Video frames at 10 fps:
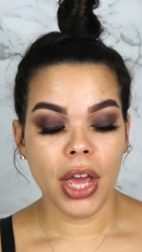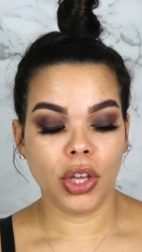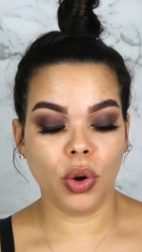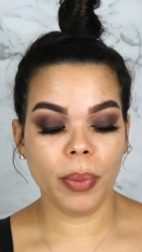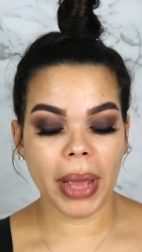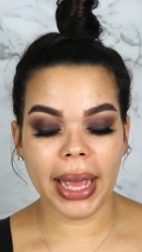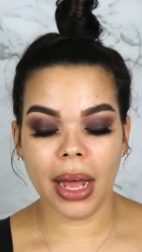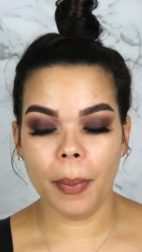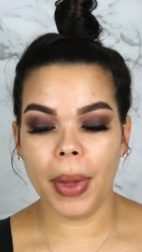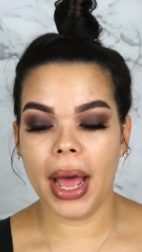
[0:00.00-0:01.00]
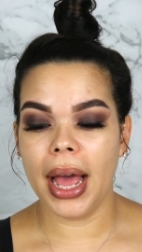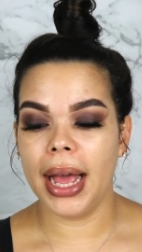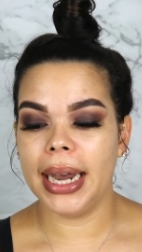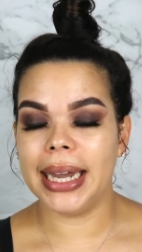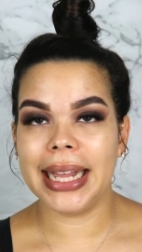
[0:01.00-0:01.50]
Your makeup
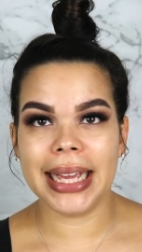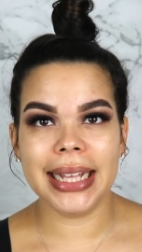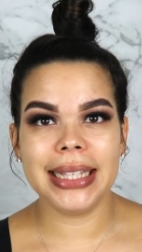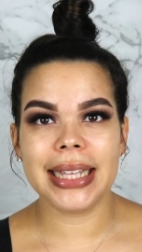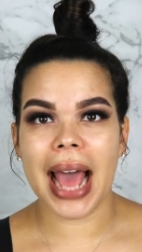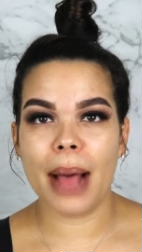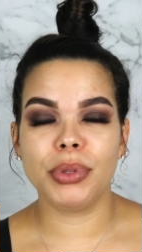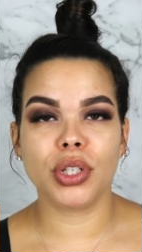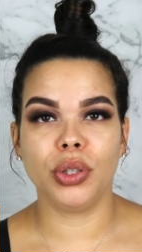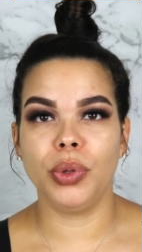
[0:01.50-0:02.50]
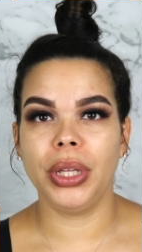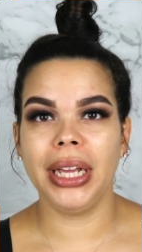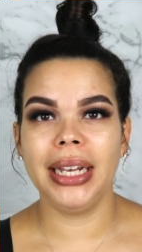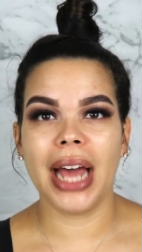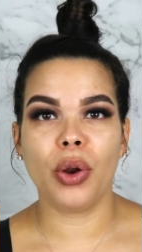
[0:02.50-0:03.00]
needs
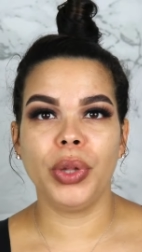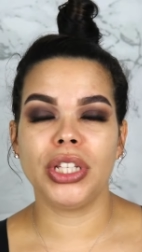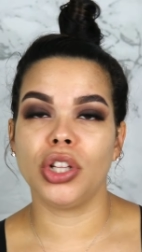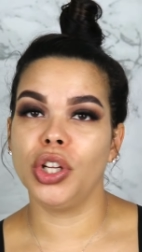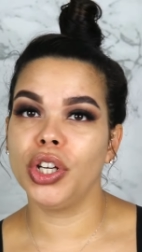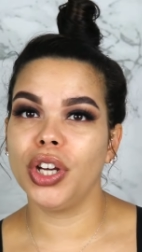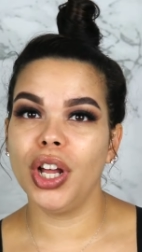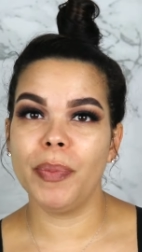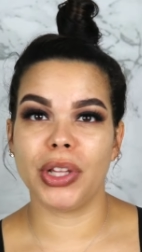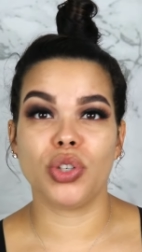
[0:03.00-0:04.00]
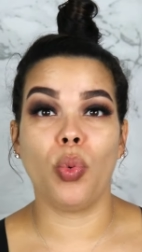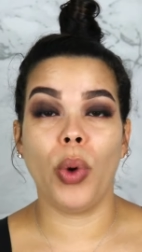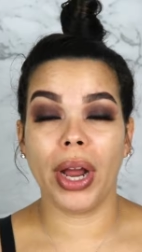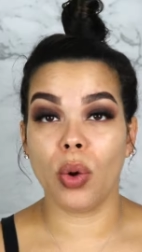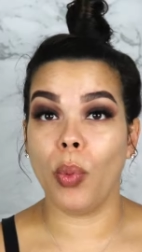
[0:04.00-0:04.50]
absolutely not only to look good but to
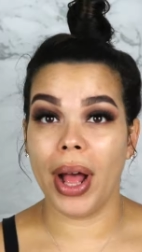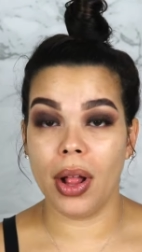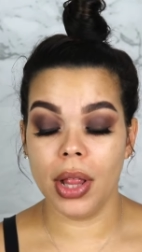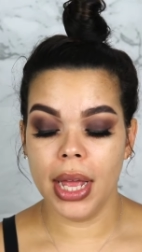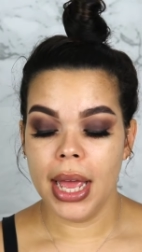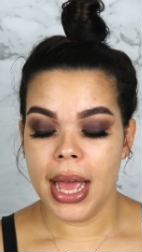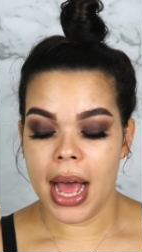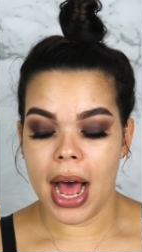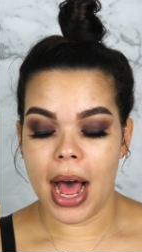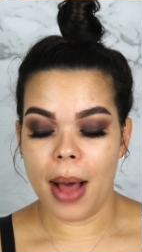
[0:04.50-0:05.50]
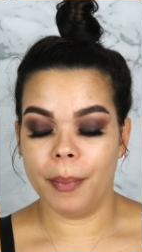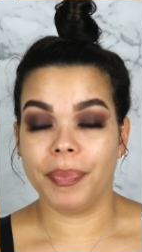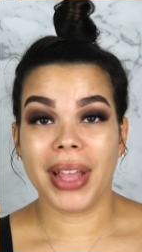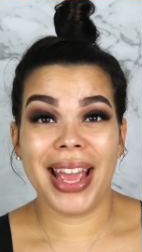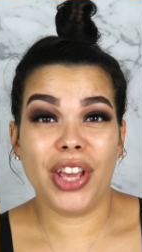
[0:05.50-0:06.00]
wear well um,
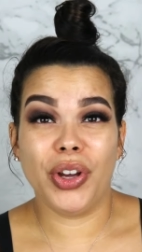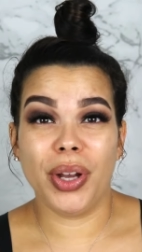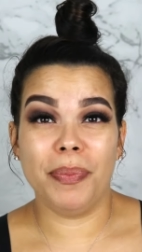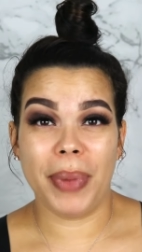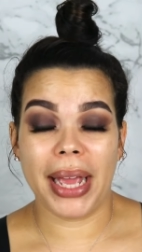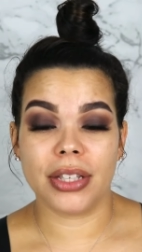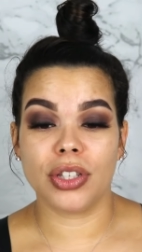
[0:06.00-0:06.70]
a good base.